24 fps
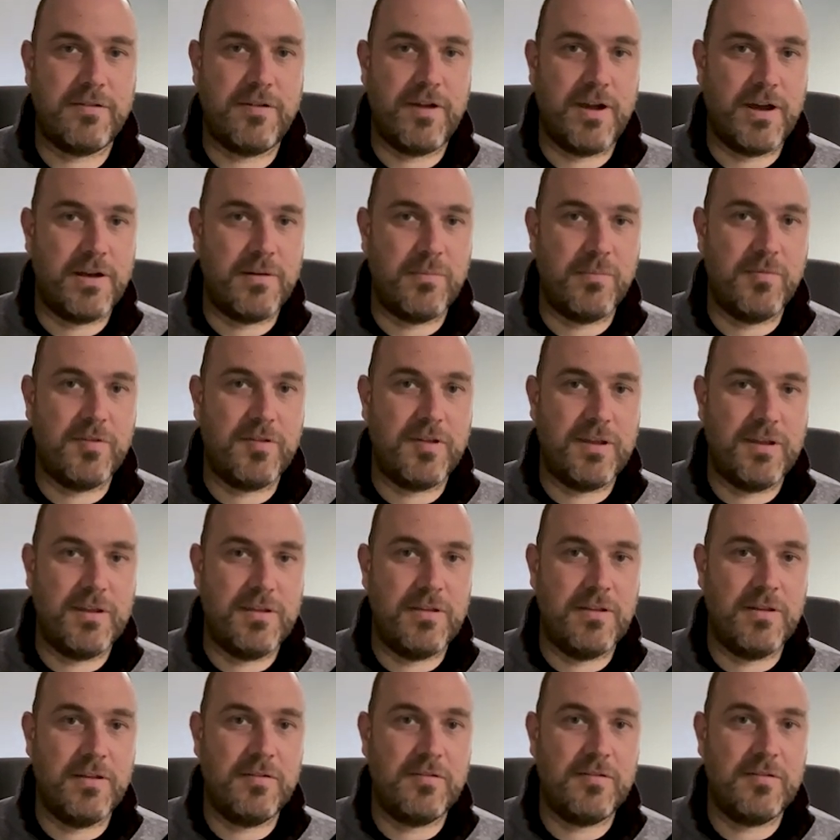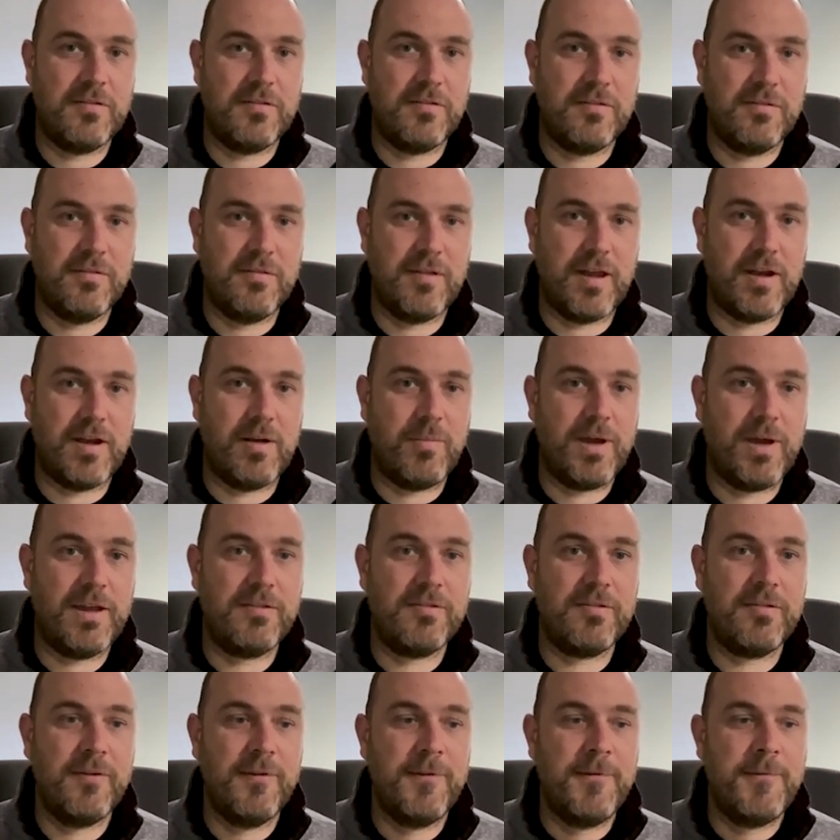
items in this database.